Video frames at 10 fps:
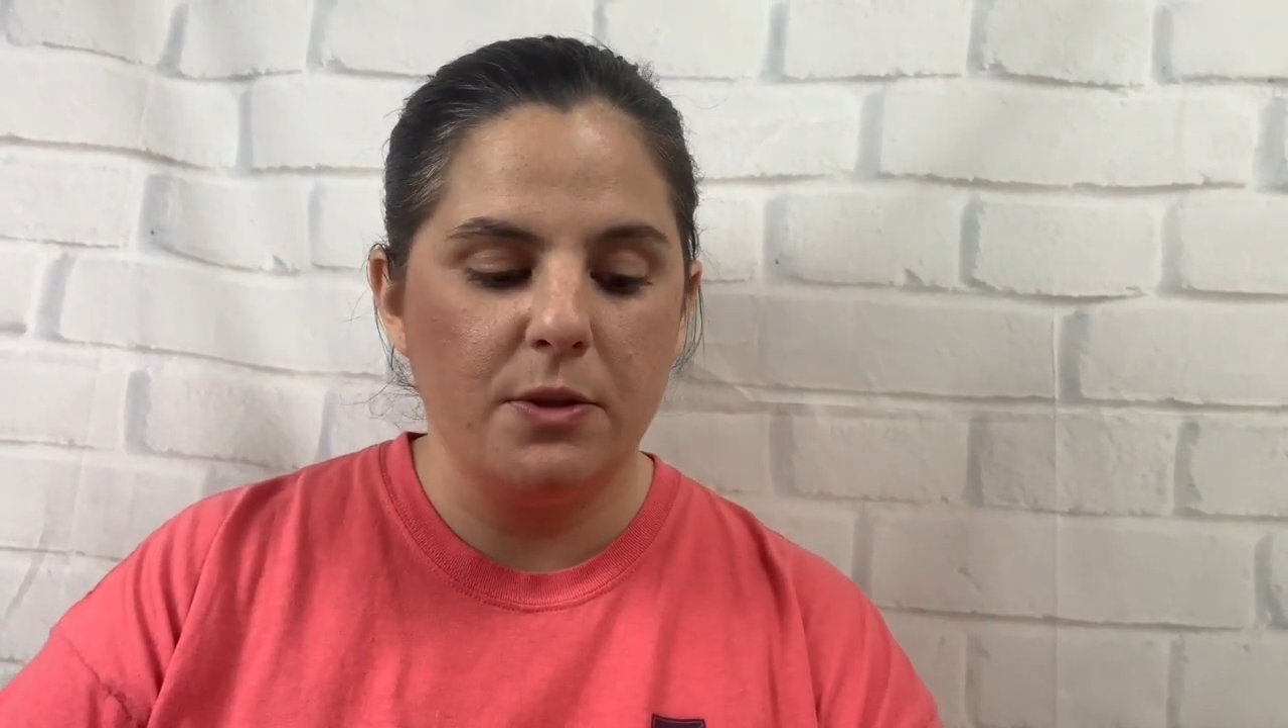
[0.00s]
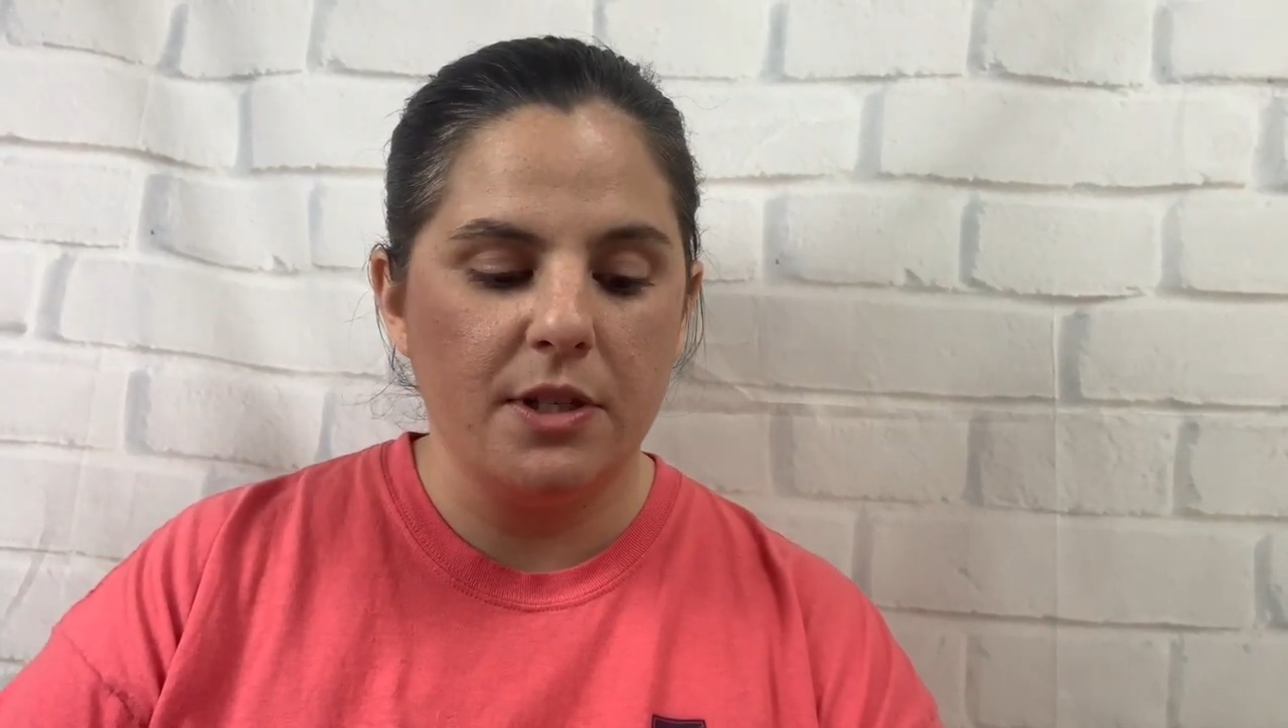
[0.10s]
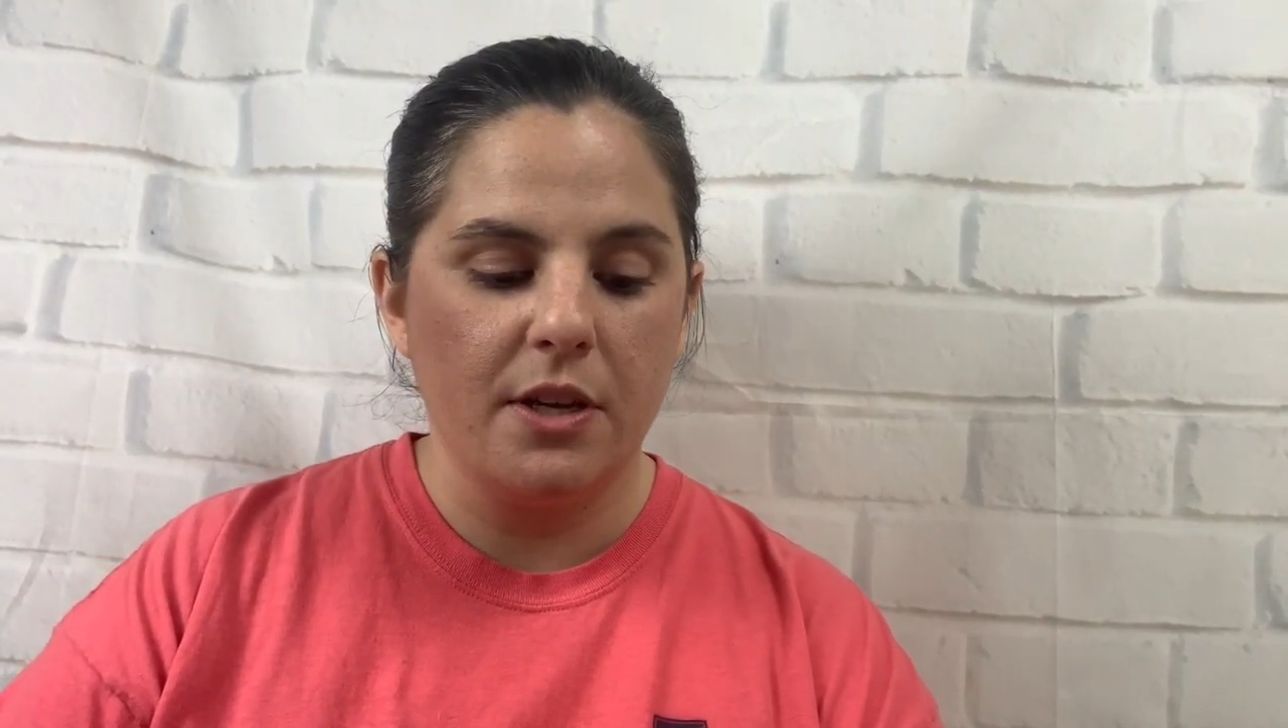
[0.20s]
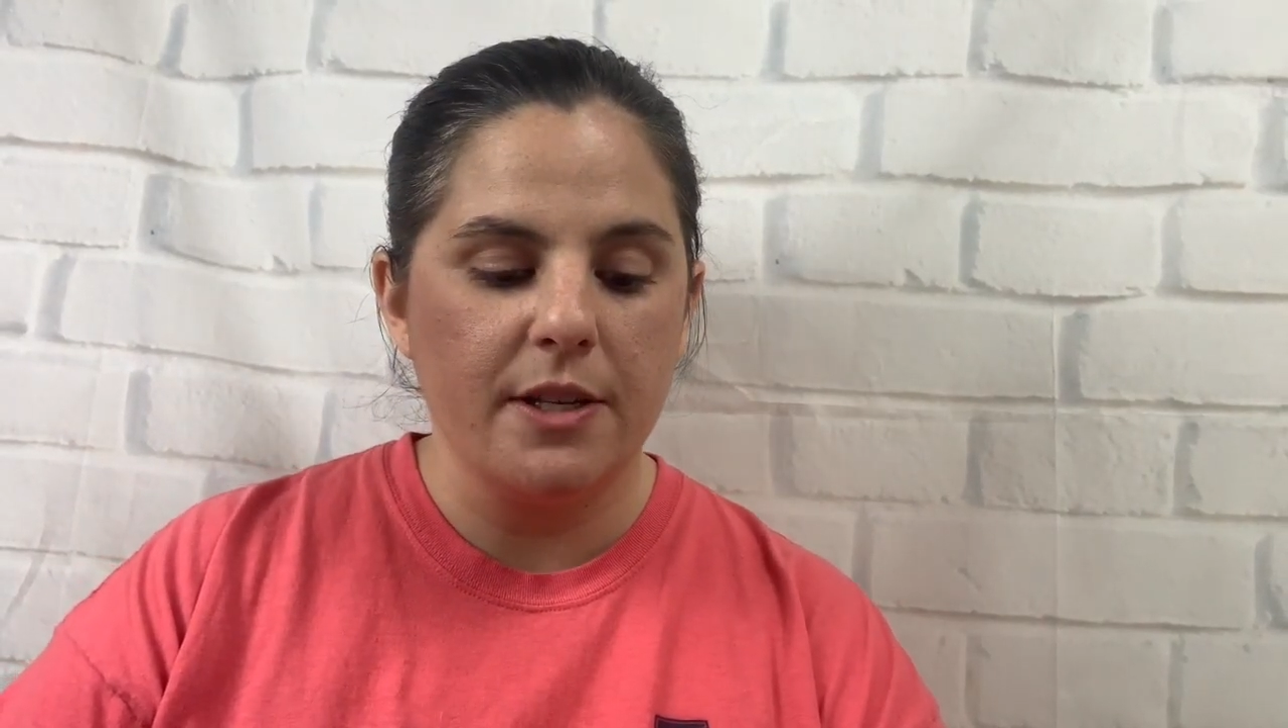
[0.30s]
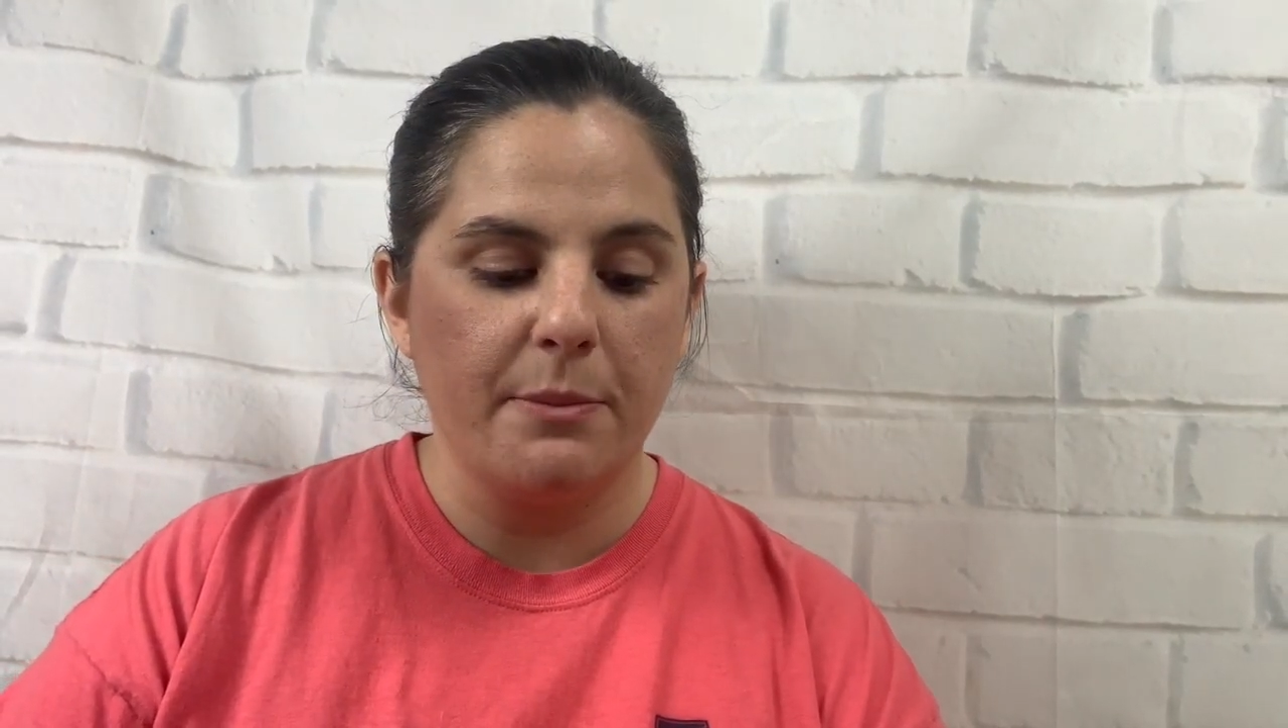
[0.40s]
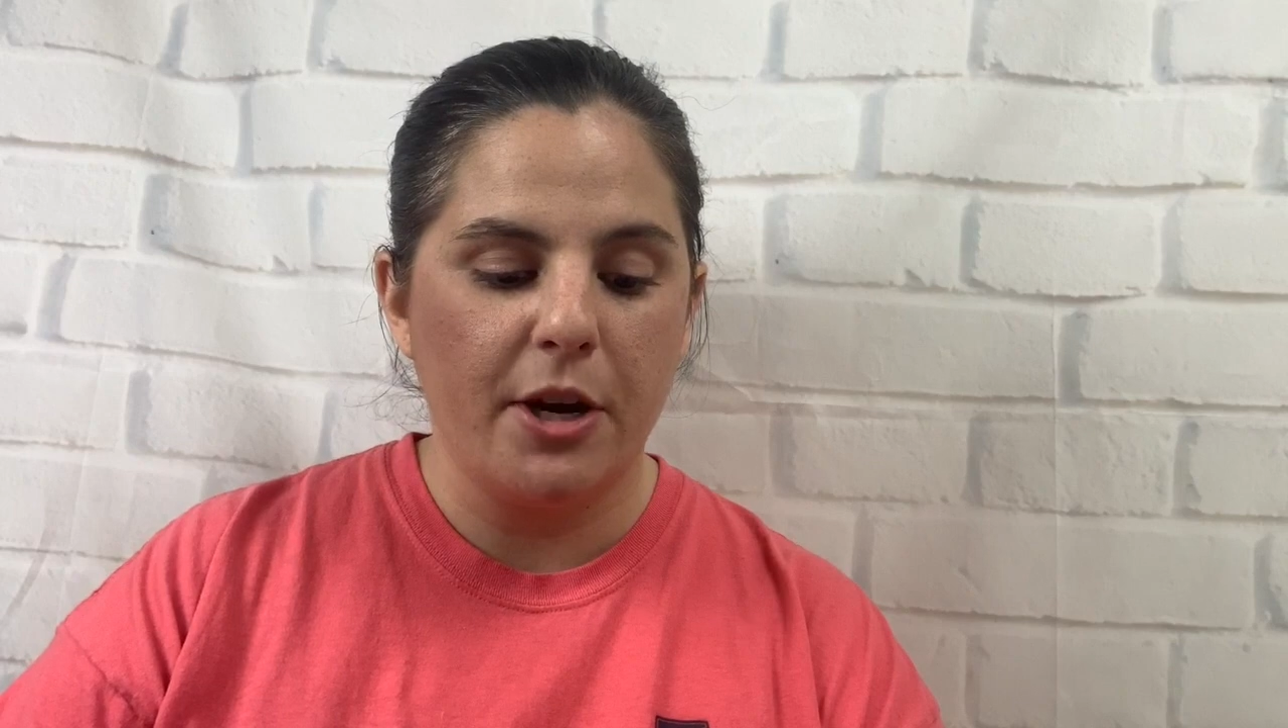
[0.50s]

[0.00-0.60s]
sales on